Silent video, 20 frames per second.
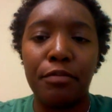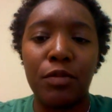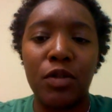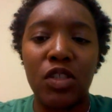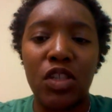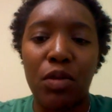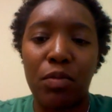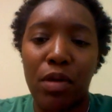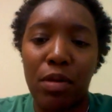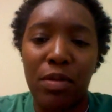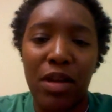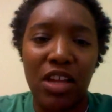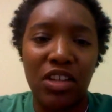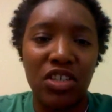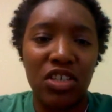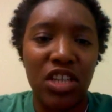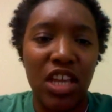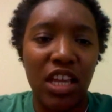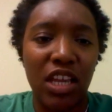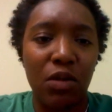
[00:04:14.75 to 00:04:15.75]
So maybe I
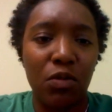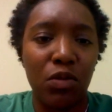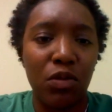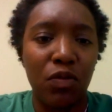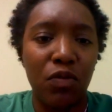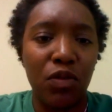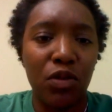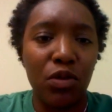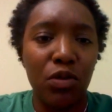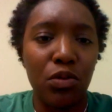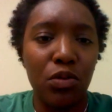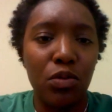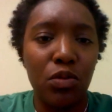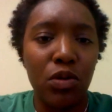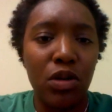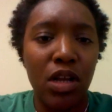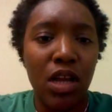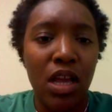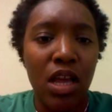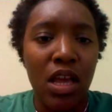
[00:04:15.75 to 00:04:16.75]
should take it with
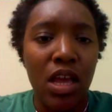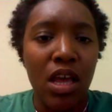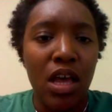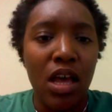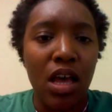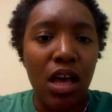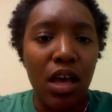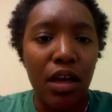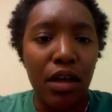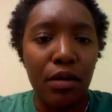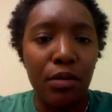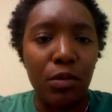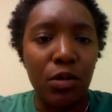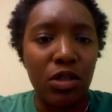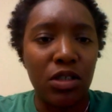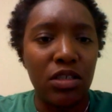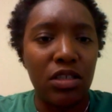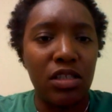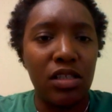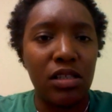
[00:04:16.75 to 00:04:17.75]
food
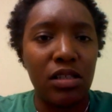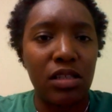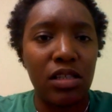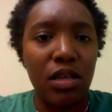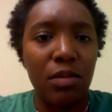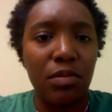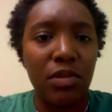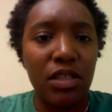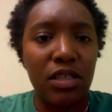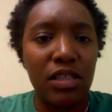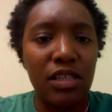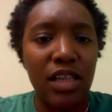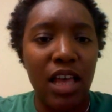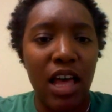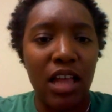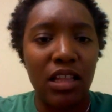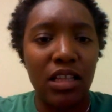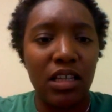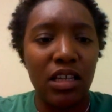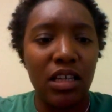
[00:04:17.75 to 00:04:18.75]
or something
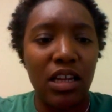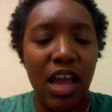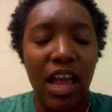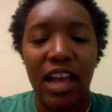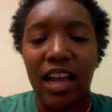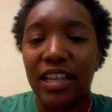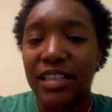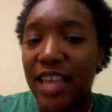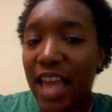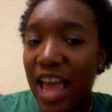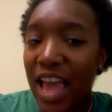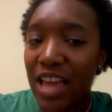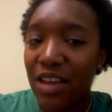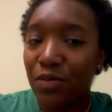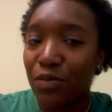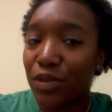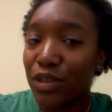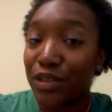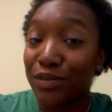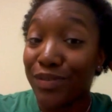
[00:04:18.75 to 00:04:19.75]
solid. I guess I
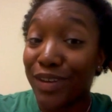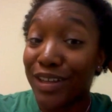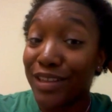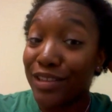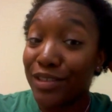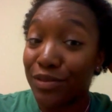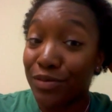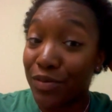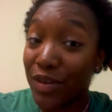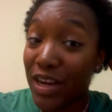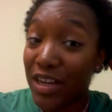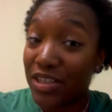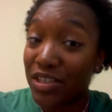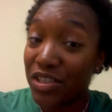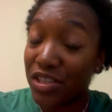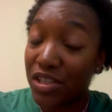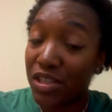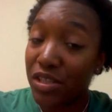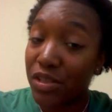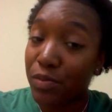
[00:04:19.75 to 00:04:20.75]
hadn't really read the
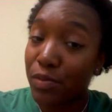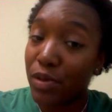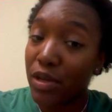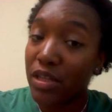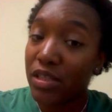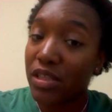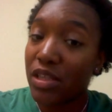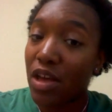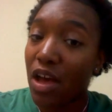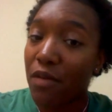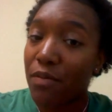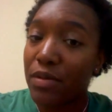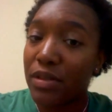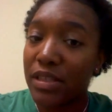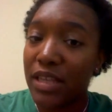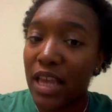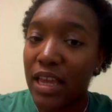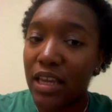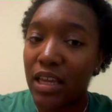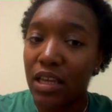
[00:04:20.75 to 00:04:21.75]
directions, but so I've been
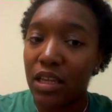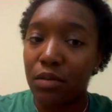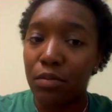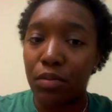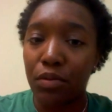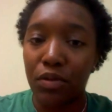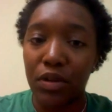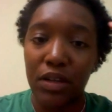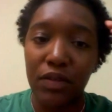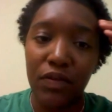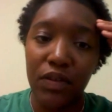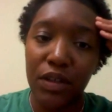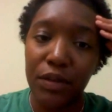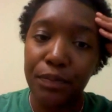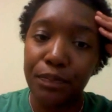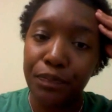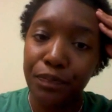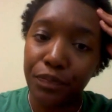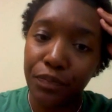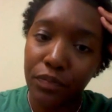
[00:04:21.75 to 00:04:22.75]
taking Beriva.
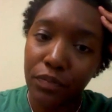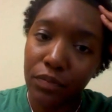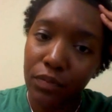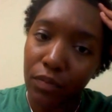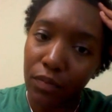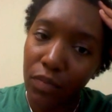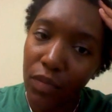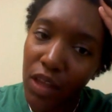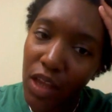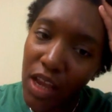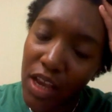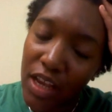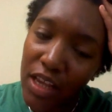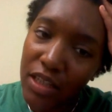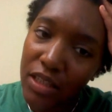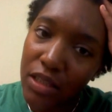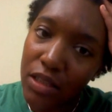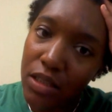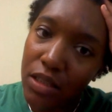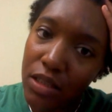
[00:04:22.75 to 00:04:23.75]
I
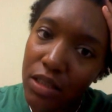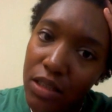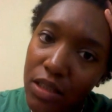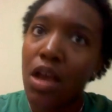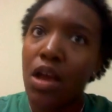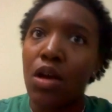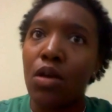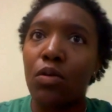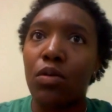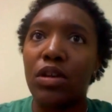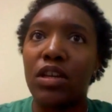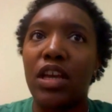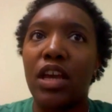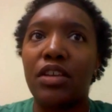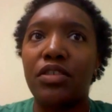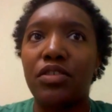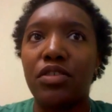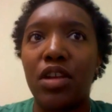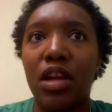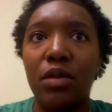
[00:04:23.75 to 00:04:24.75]
guess. Well,
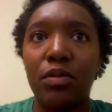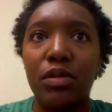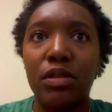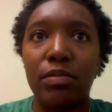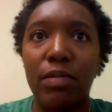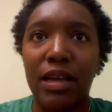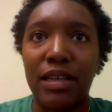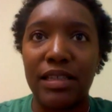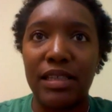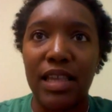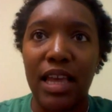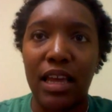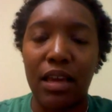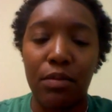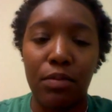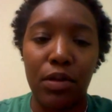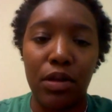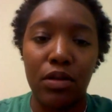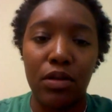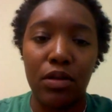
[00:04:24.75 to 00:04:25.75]
yesterday was my
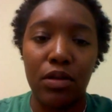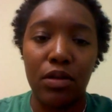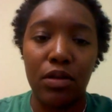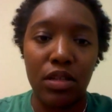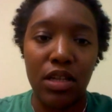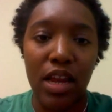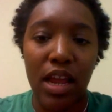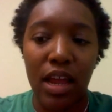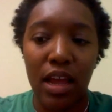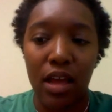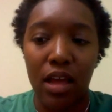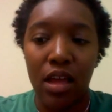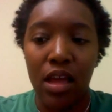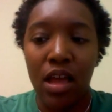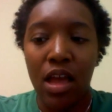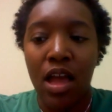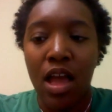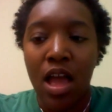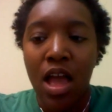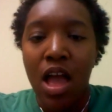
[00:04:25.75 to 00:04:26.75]
second pill, so today
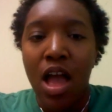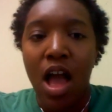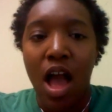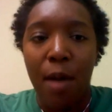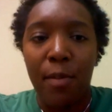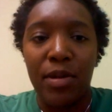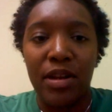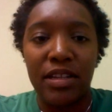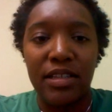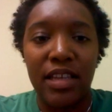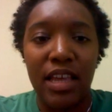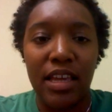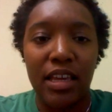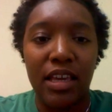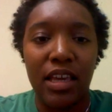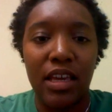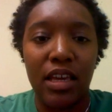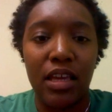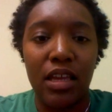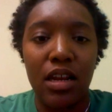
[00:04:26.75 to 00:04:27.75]
I'm going to
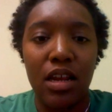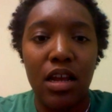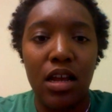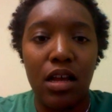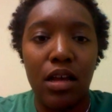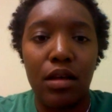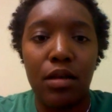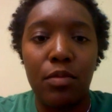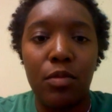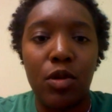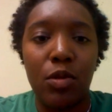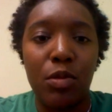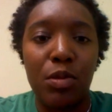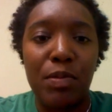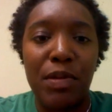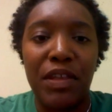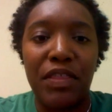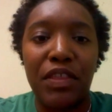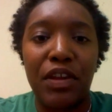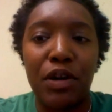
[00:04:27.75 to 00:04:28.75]
take it. It'll be
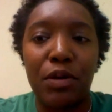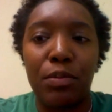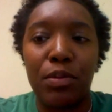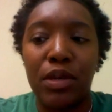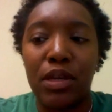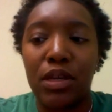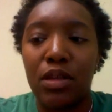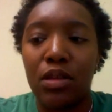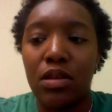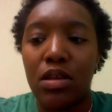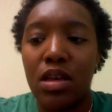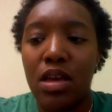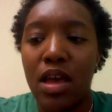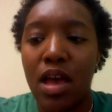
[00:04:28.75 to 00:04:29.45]
my third pill.